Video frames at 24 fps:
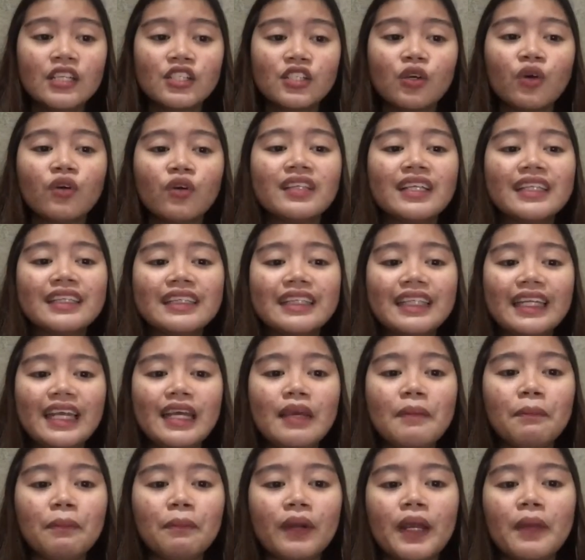So the
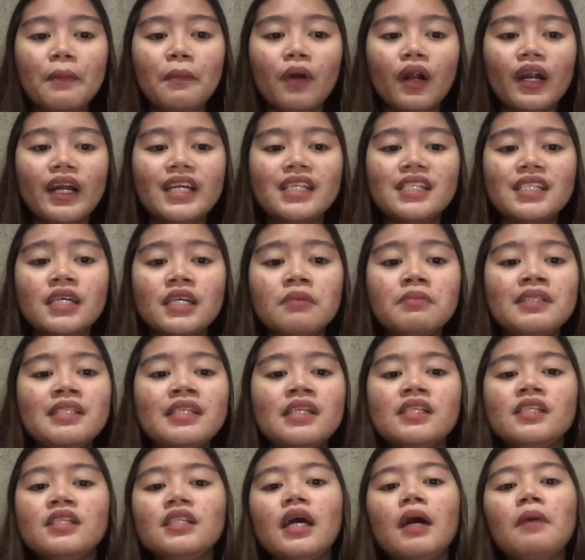three primary
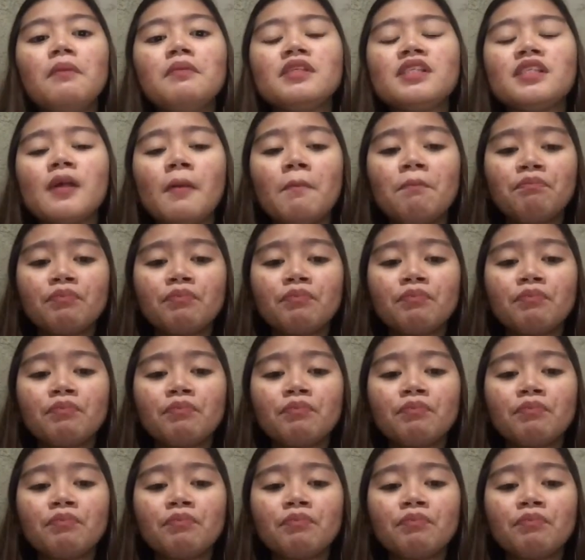subsystems